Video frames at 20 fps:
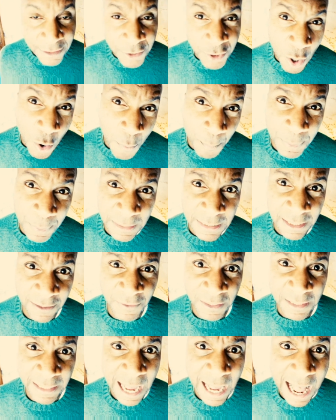don't believe
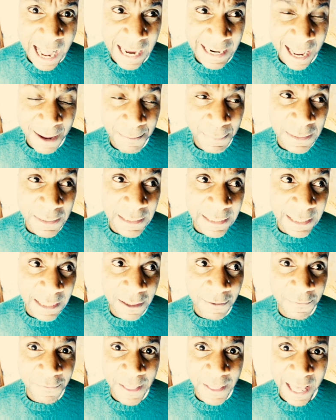in God. I
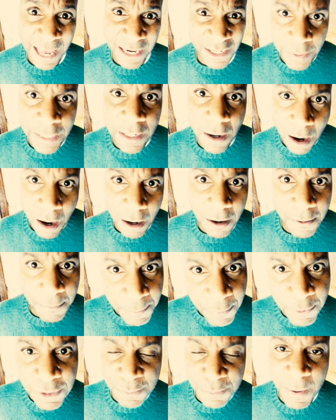believe that we are
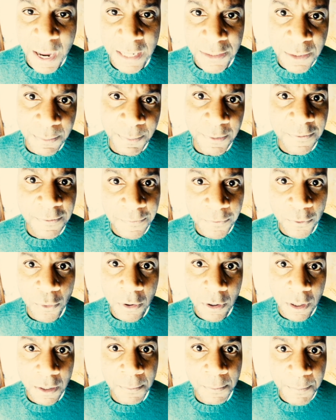responsible
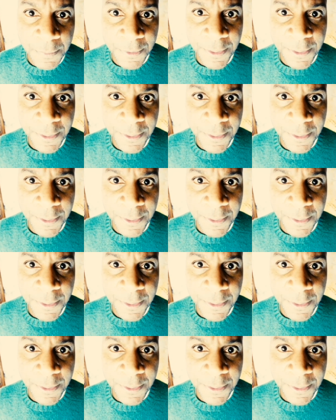for